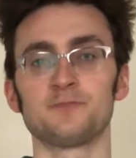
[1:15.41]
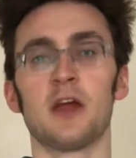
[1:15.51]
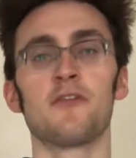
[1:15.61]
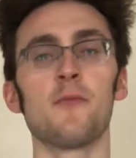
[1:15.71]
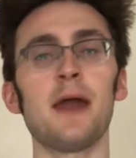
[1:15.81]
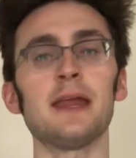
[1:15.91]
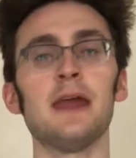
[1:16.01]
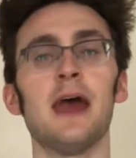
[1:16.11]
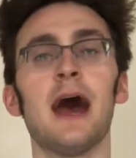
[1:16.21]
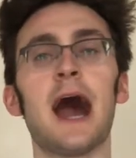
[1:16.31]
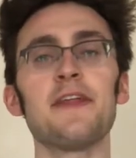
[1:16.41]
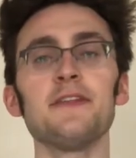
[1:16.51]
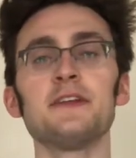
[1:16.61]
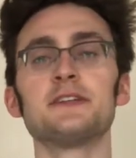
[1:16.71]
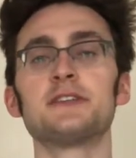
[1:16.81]
For many, I think
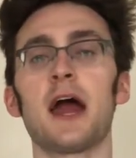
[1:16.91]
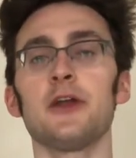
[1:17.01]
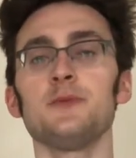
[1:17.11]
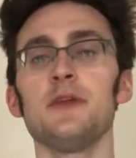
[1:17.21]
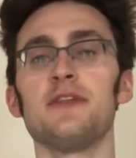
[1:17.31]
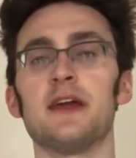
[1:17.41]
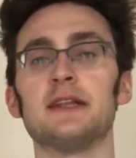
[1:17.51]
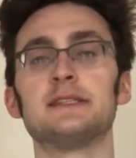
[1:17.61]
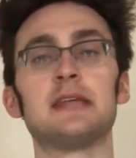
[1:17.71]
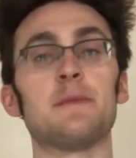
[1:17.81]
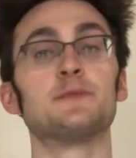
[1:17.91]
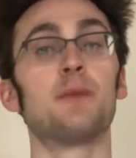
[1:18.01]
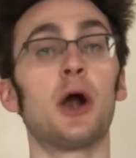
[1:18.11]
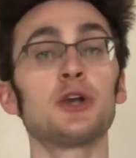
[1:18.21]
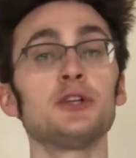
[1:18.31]
the desire to be thin stems
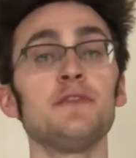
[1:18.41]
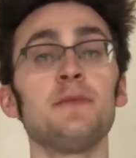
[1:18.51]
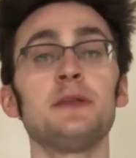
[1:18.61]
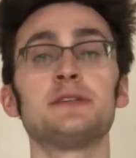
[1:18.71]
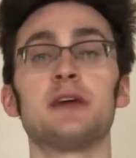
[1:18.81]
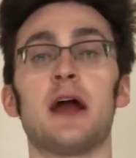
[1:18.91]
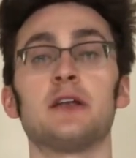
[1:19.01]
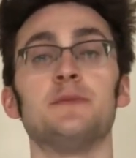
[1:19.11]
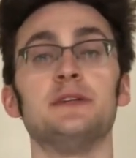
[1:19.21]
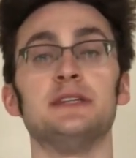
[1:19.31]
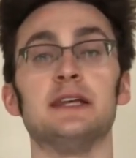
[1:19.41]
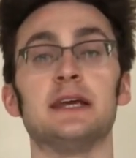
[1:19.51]
partially from the desire to be seen